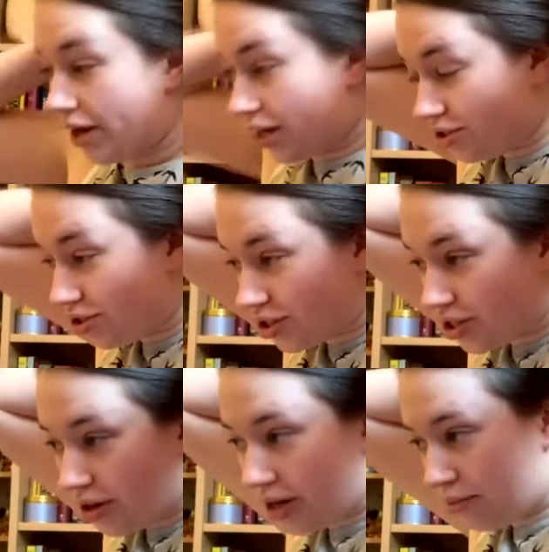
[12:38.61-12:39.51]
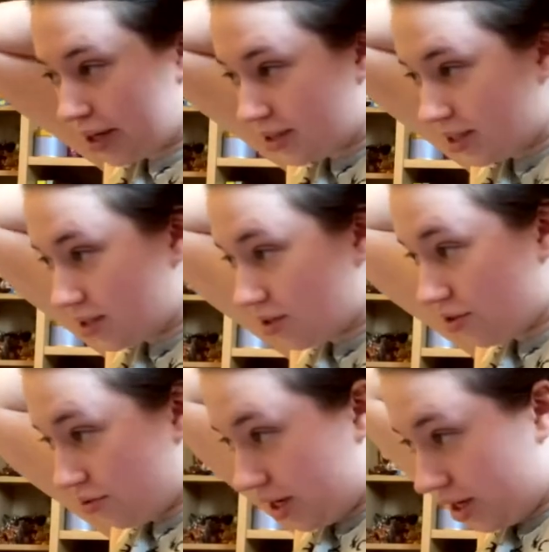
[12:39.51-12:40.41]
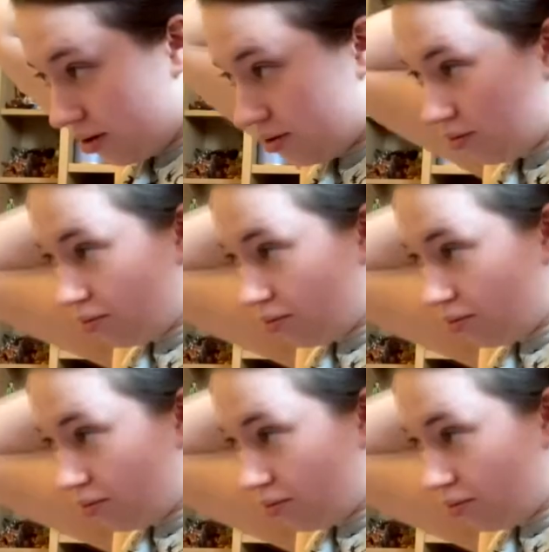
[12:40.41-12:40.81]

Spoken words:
I introduced her in my season 3,